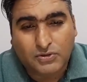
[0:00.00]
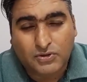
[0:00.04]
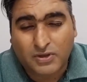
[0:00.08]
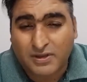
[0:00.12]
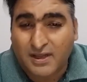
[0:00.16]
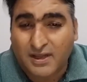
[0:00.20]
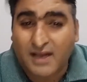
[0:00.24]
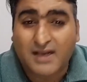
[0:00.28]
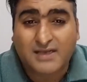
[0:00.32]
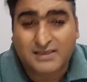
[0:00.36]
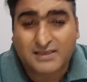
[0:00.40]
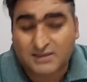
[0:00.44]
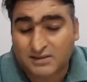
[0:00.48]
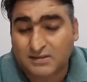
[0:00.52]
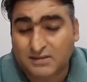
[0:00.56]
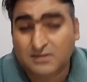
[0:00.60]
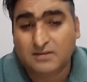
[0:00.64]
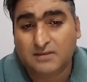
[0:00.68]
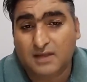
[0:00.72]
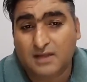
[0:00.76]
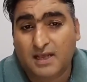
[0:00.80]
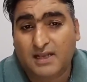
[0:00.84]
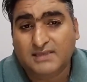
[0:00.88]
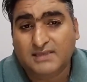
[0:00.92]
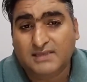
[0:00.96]
So there is
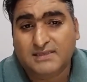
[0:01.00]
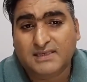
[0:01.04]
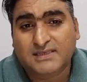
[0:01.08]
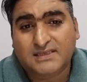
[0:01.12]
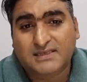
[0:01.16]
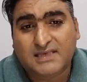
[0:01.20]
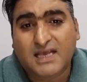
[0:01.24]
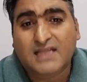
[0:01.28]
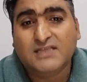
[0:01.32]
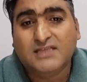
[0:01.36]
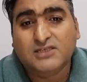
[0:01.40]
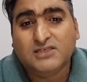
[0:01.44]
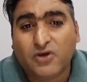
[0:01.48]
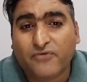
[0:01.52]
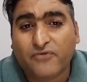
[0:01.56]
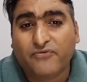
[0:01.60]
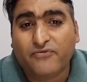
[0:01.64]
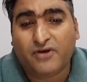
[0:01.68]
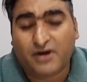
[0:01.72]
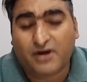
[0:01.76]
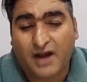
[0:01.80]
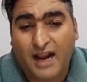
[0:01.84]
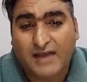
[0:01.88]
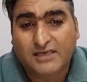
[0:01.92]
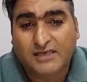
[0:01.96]
a sense
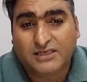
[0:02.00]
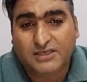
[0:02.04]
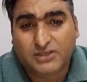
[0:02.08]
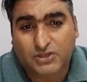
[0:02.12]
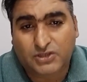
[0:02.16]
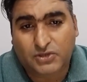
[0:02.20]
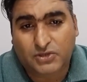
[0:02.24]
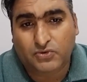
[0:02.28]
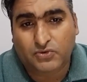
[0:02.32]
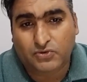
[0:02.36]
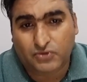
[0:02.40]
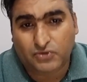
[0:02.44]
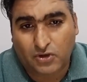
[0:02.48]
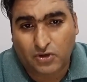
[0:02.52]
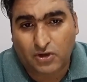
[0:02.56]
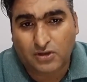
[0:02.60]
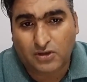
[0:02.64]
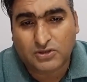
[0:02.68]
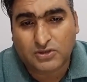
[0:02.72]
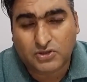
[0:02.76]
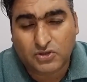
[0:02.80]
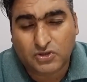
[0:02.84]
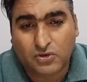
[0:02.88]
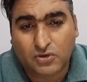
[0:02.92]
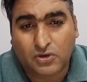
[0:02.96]
of gratitude
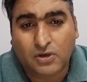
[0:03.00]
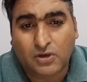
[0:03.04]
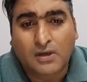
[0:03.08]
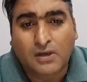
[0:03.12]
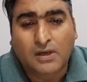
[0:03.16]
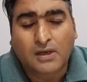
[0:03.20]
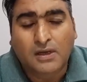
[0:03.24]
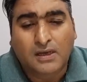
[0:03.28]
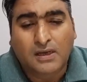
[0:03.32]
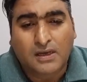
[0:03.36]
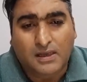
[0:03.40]
also